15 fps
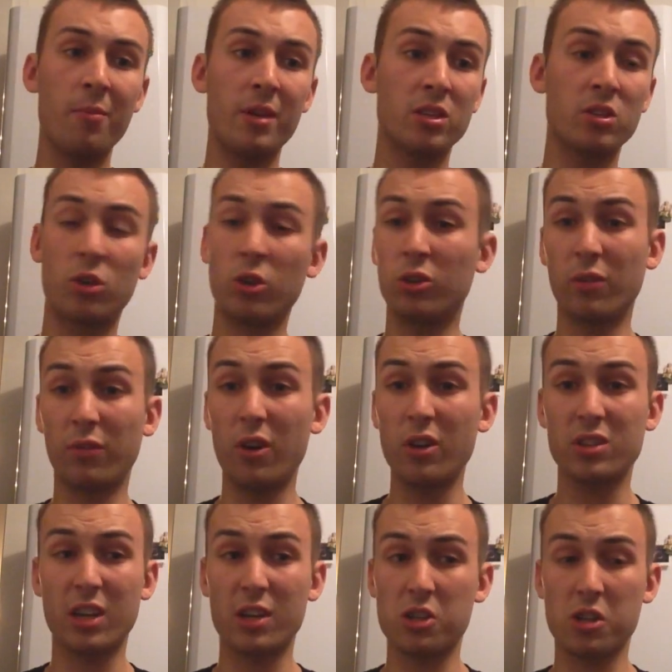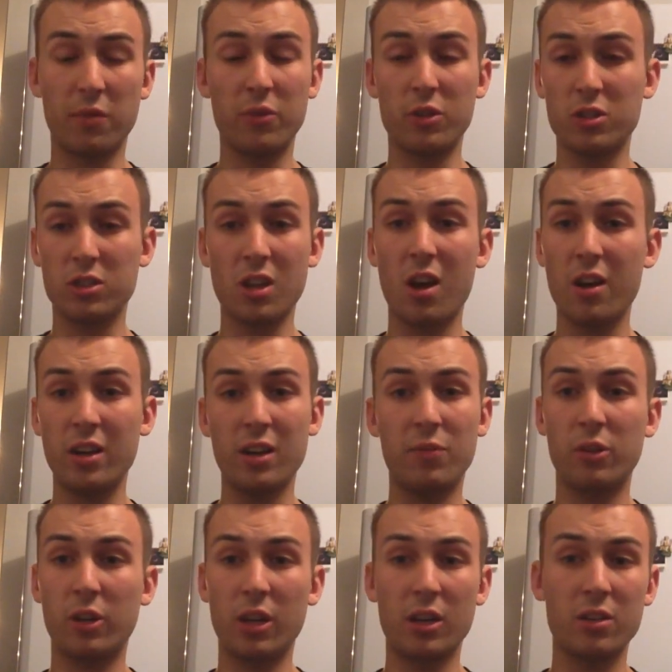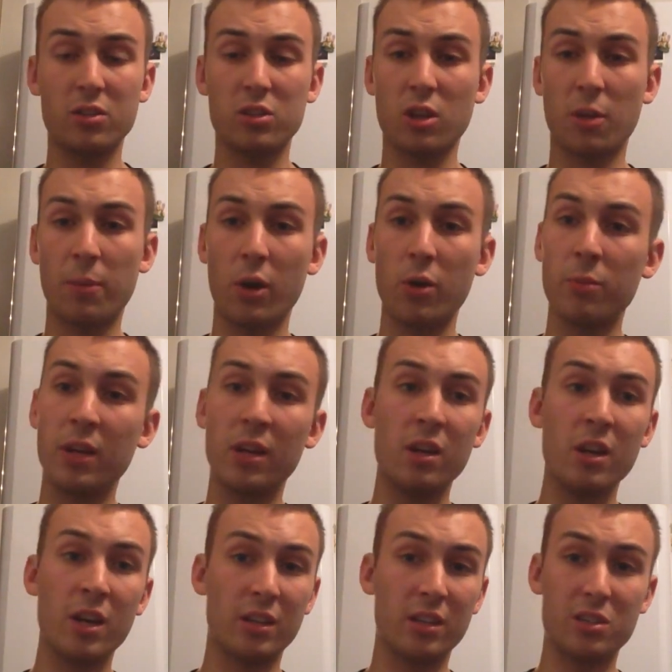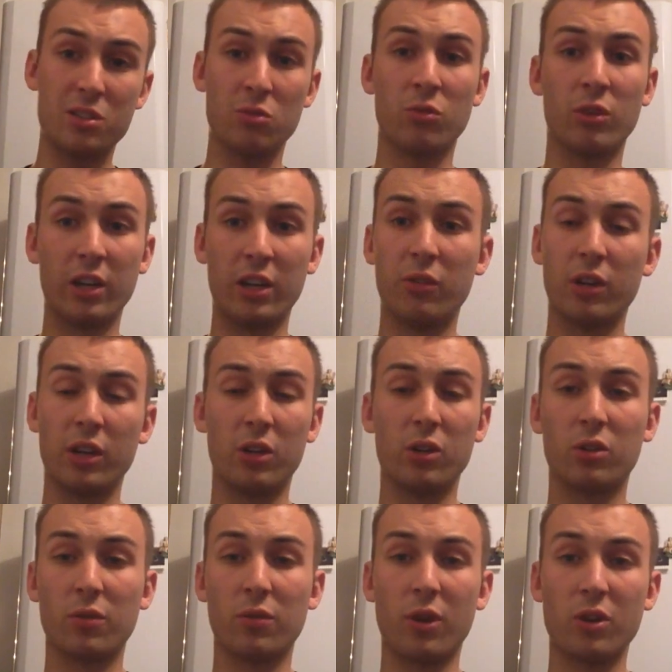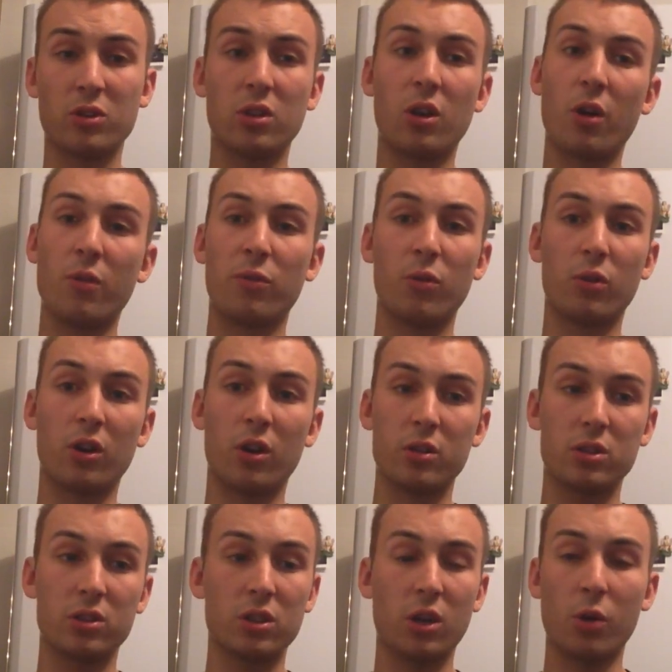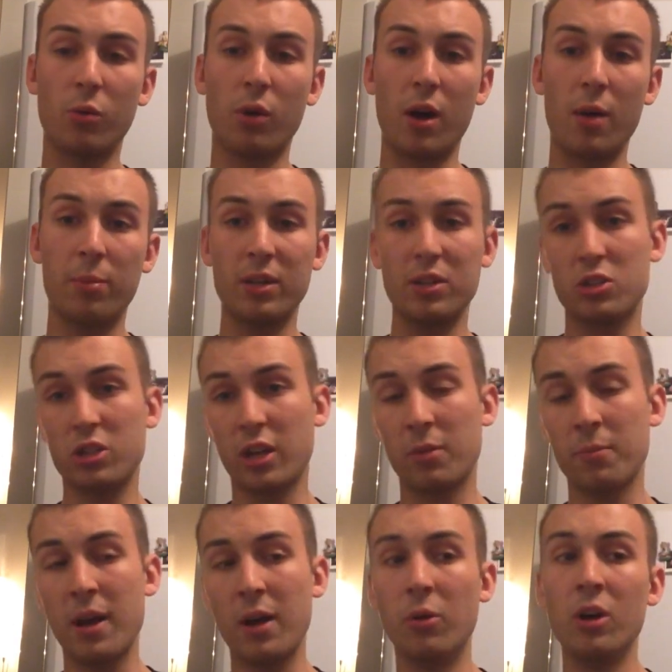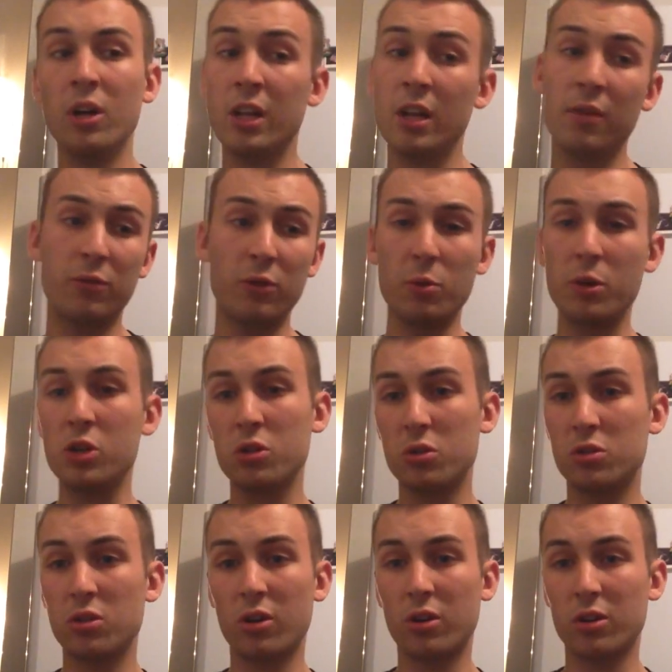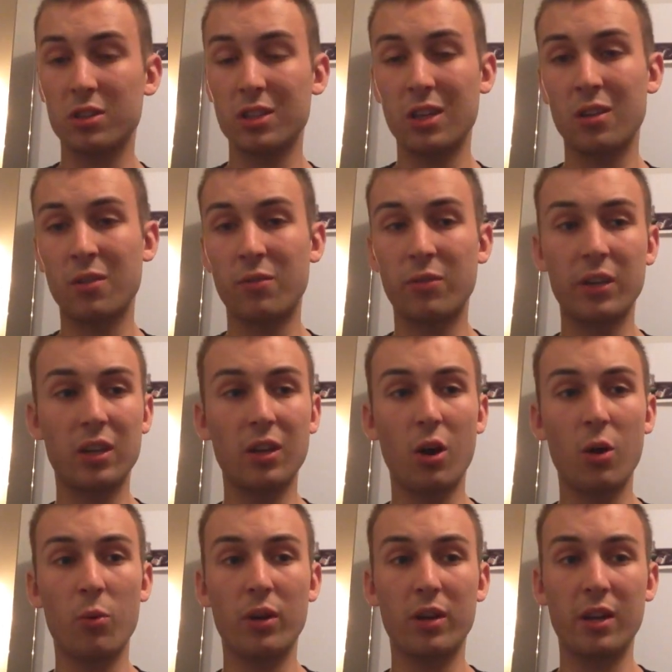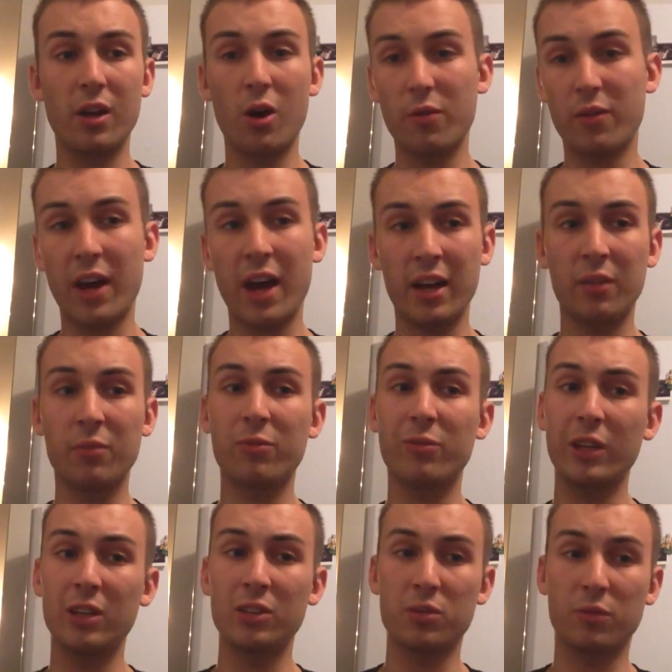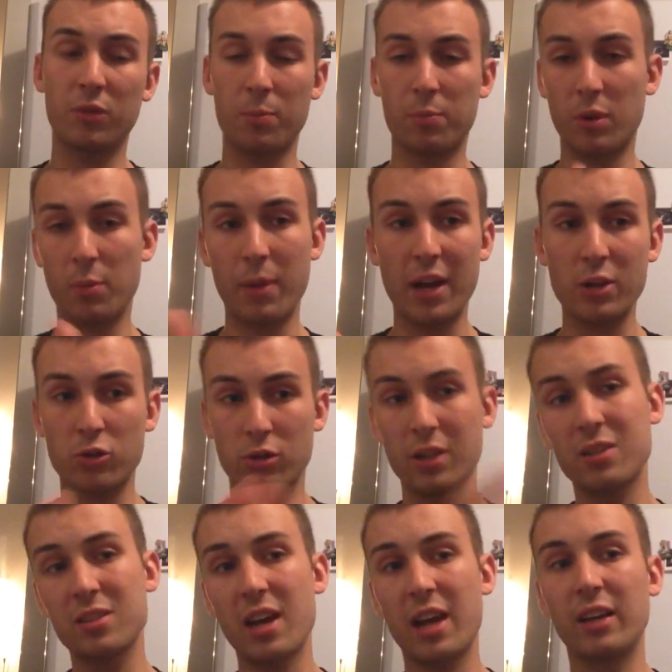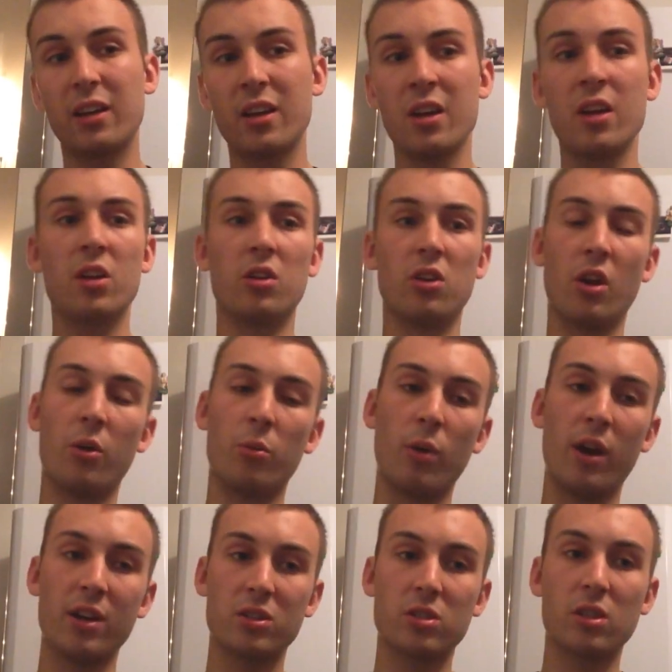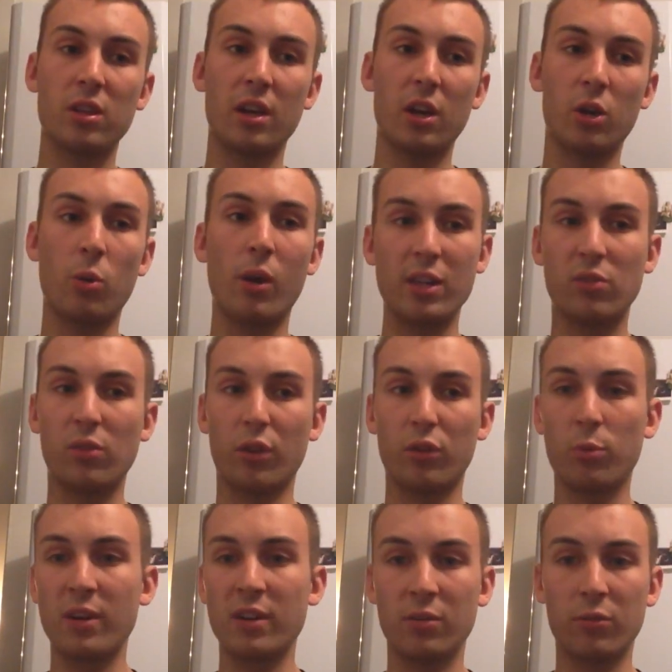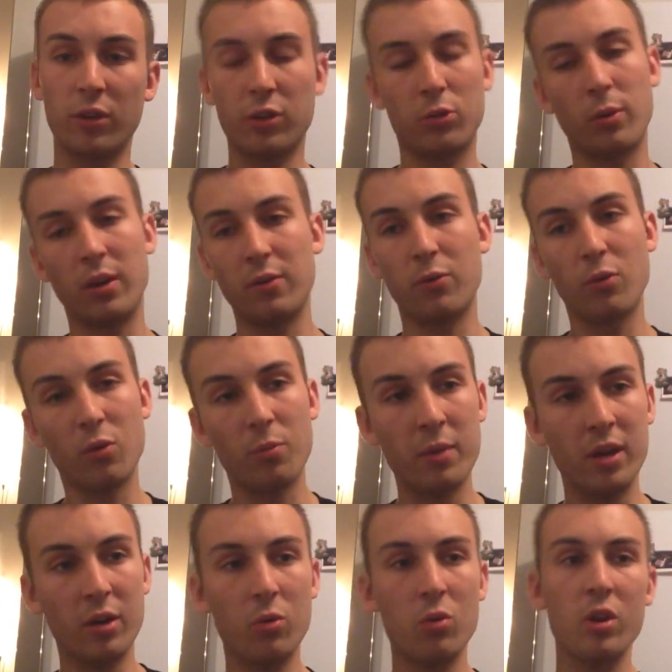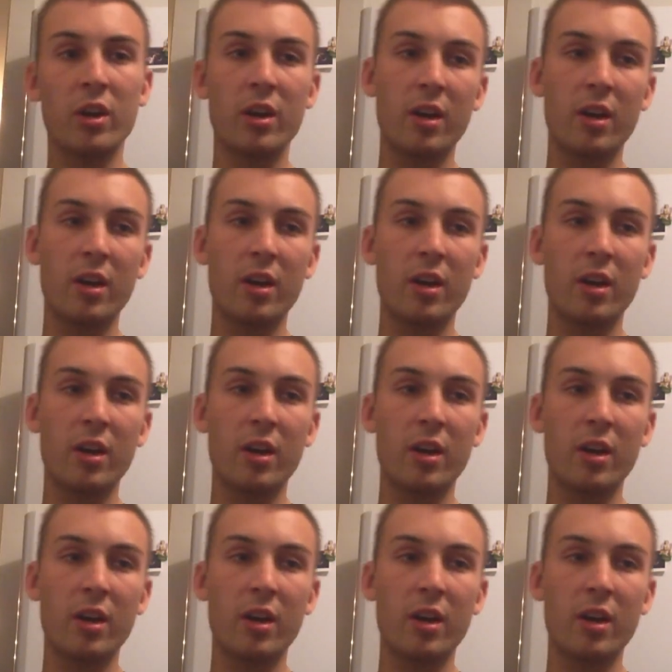It's a good device actually. If you're starting, if you're getting into sub-ohming, this is a really, really good device to go for guys. So please check them out. A few issues like I said in the video with the overhang and things of the battery in the tank, you know, where it equates to like 23, 24 mil.